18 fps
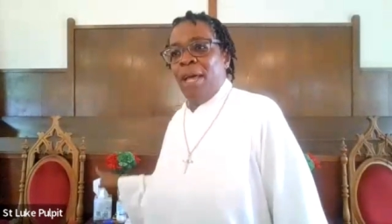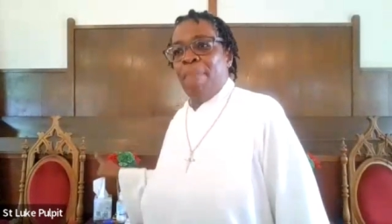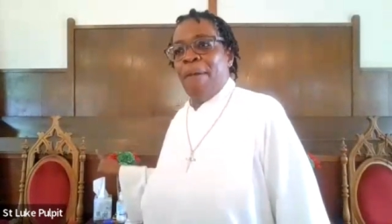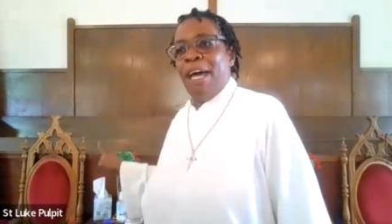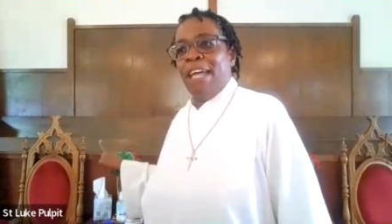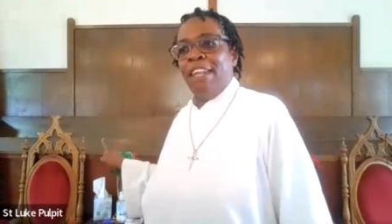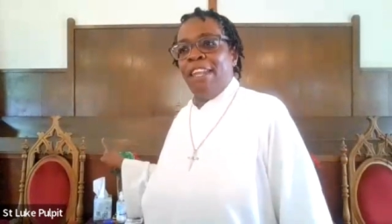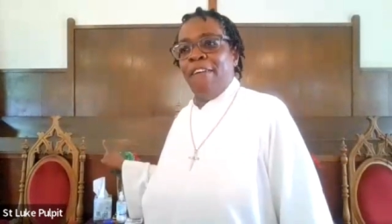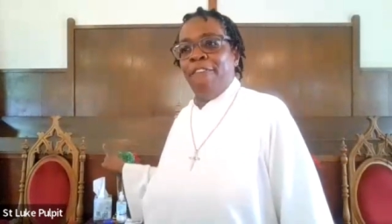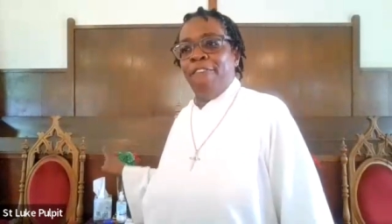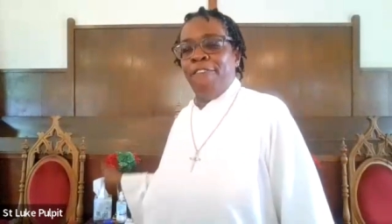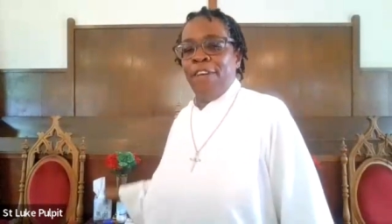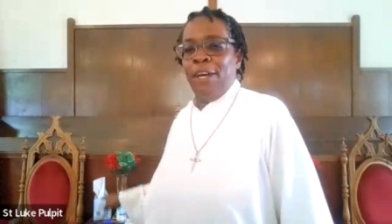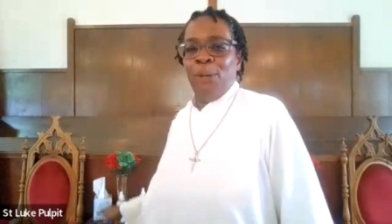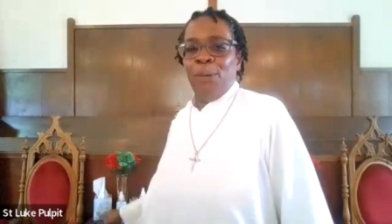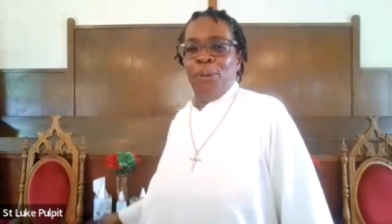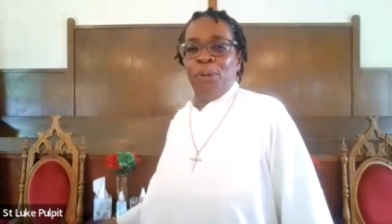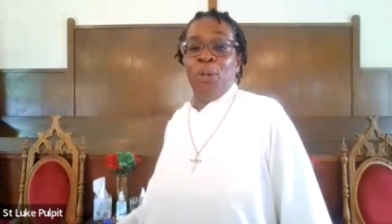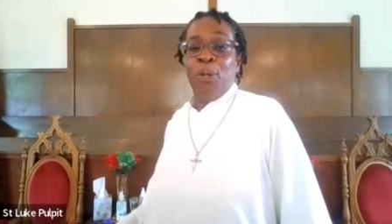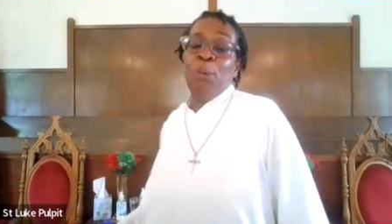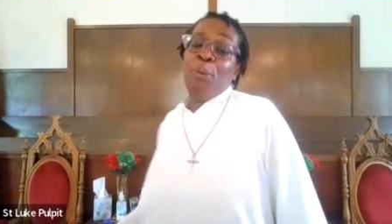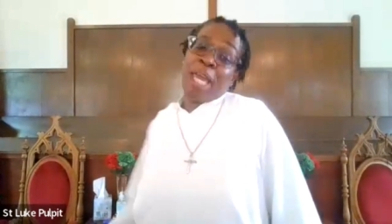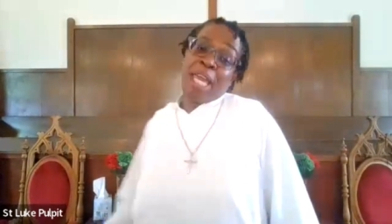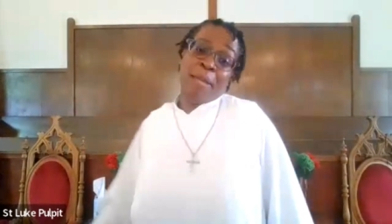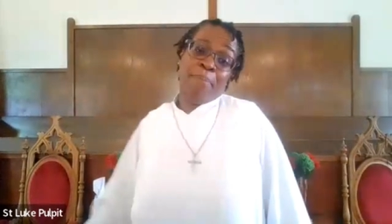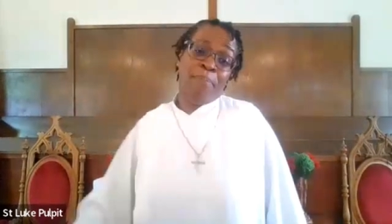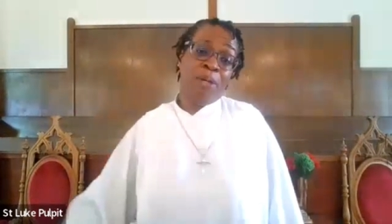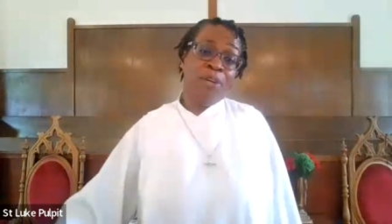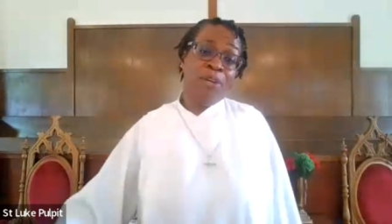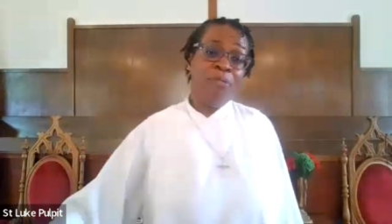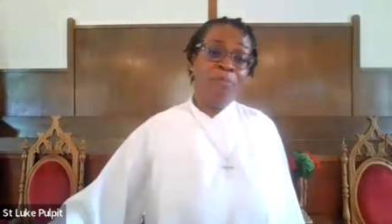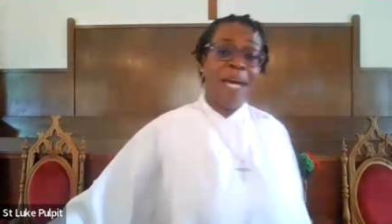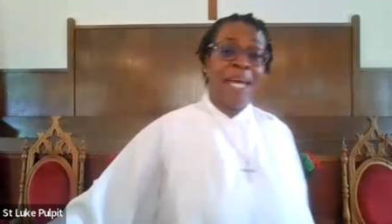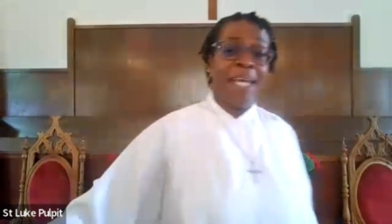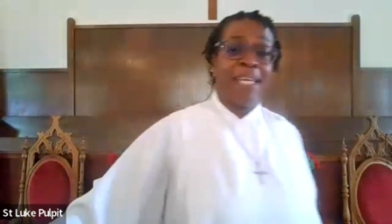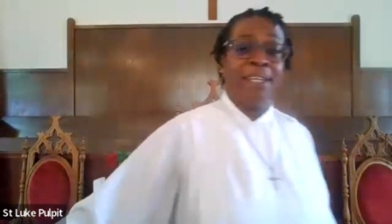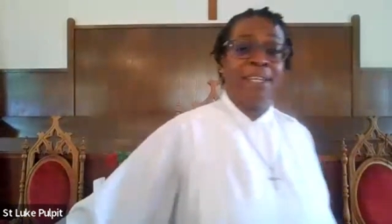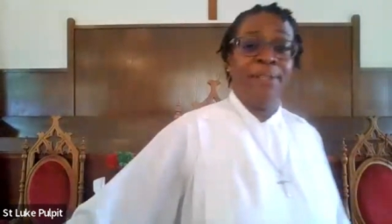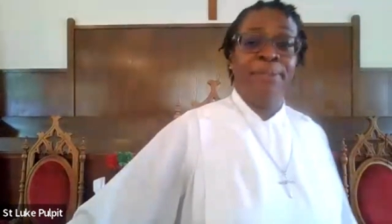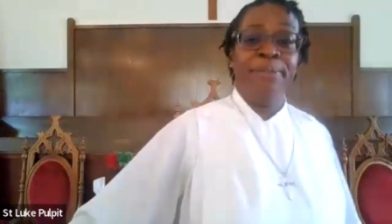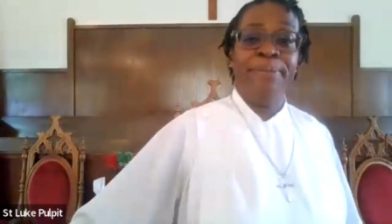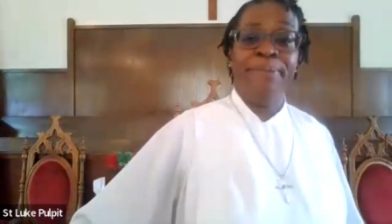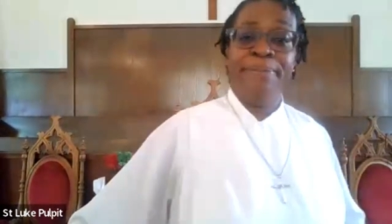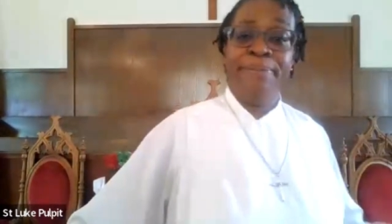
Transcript: by the folk who ain't moved by you.